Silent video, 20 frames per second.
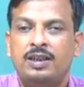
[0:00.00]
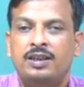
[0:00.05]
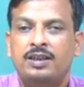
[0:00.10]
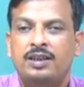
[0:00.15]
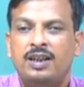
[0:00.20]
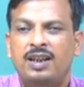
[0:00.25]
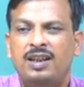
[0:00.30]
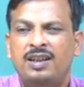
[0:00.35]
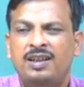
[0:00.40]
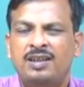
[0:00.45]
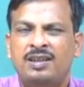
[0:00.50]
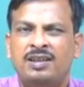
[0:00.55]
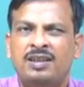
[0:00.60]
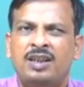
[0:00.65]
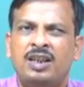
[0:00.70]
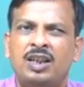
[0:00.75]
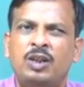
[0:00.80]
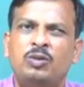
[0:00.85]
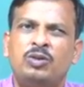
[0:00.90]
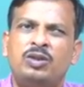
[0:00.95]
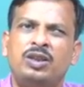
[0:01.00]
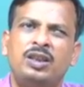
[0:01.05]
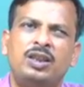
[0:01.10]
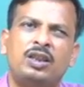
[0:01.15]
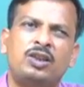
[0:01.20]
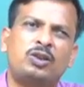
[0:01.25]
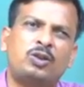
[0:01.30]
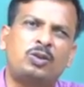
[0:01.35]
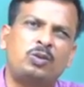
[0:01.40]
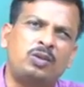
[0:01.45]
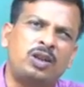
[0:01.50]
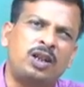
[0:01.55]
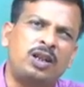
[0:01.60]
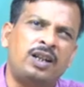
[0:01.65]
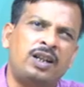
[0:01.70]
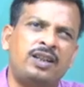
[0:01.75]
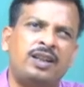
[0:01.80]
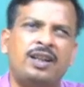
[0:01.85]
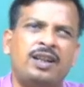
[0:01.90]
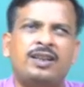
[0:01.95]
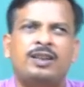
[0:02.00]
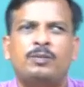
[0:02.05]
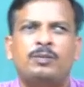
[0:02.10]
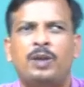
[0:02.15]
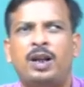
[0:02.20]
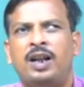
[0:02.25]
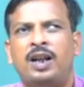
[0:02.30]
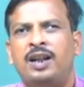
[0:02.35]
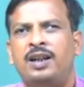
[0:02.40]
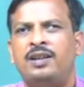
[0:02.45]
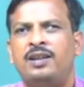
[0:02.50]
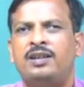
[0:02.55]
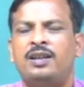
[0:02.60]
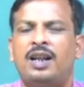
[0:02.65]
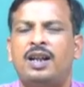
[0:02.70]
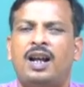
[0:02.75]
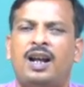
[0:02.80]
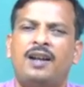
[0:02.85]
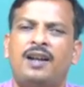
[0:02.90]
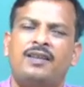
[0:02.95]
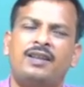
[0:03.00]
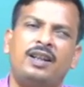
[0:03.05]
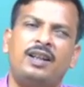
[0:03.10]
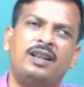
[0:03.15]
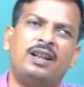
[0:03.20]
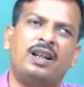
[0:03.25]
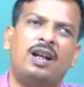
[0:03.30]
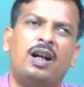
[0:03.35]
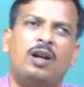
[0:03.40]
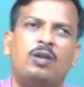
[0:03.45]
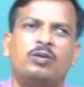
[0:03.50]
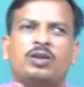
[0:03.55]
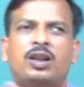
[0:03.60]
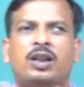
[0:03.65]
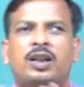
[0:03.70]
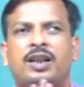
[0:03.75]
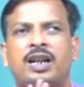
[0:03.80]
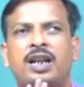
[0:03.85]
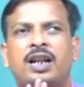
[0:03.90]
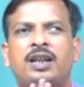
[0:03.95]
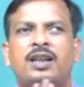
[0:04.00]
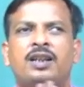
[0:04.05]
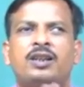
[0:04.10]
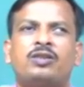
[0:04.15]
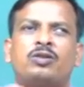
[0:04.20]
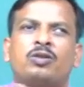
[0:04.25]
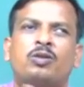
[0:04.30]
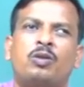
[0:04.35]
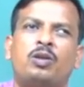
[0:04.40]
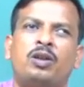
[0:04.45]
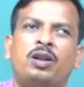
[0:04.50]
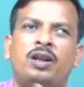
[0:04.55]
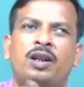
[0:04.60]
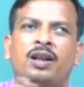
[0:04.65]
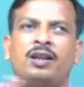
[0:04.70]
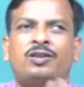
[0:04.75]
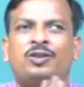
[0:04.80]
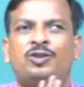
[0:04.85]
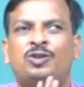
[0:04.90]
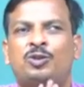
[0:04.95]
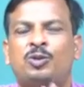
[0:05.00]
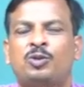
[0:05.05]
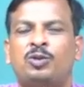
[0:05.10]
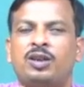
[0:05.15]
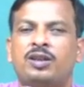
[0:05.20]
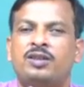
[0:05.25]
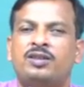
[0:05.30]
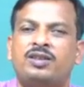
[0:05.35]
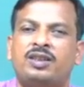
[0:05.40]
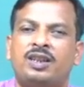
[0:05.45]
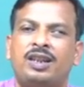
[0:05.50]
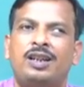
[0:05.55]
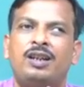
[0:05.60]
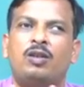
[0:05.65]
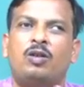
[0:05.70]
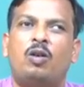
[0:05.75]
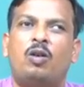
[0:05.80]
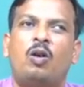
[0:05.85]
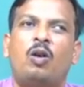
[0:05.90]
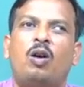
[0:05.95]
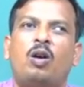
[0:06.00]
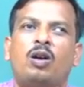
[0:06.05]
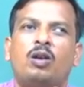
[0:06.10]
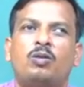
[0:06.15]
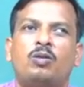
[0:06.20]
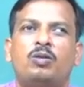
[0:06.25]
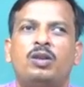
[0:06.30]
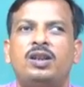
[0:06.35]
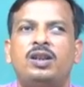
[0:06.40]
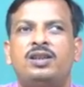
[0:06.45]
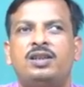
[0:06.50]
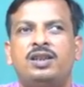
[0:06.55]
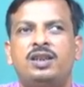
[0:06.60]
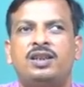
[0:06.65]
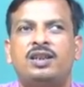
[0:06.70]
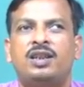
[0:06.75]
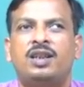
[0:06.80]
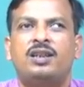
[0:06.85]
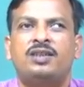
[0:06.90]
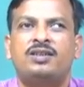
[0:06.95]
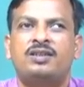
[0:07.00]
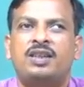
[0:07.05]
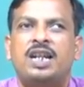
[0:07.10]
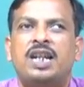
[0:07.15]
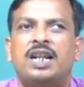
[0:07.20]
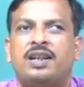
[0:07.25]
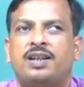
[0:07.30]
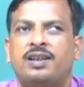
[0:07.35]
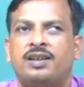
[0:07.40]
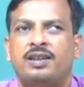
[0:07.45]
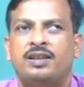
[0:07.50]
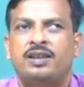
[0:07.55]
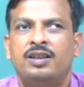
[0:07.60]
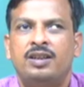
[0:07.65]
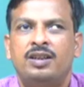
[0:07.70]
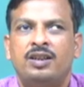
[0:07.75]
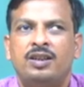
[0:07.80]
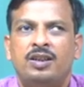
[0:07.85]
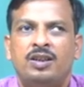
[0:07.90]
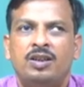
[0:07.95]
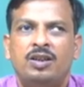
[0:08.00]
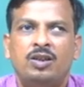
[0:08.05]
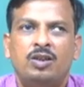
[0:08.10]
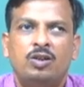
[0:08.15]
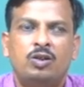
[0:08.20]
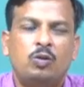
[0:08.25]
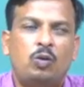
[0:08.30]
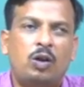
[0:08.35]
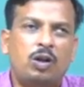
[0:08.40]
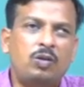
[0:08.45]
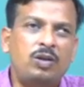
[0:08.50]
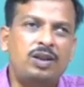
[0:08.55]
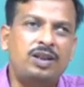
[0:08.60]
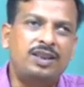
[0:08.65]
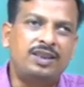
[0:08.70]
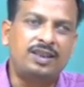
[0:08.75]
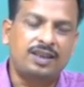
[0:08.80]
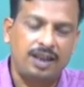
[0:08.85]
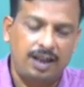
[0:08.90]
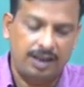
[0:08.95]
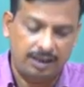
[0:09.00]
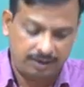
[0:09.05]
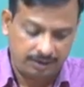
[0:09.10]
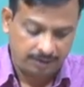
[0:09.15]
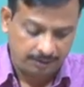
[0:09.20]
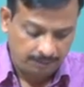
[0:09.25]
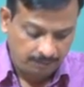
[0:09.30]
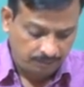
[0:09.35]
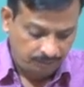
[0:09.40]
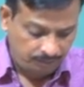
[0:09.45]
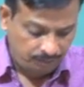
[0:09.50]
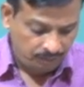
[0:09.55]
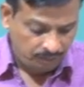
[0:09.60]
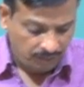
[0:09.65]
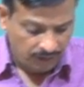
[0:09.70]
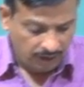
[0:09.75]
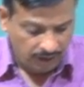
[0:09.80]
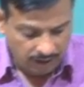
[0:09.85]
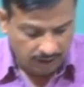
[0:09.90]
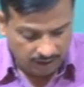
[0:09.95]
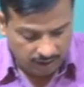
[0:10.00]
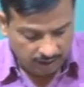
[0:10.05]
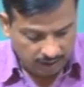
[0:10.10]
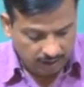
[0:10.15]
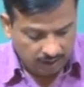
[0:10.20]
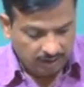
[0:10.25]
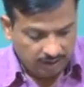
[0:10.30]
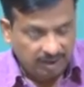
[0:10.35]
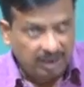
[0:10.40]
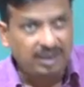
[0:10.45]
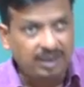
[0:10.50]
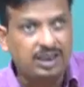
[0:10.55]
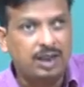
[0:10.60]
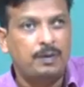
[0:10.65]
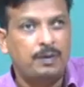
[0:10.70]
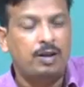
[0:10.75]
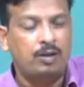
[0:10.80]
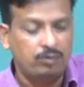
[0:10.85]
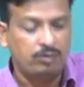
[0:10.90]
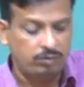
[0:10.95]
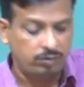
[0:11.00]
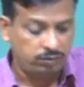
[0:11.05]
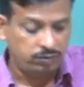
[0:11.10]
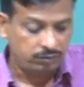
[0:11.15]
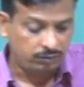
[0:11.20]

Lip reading: then you see the student engagement and then how the grade is correlate student skill, all will in the stake. So, what we will discuss, think about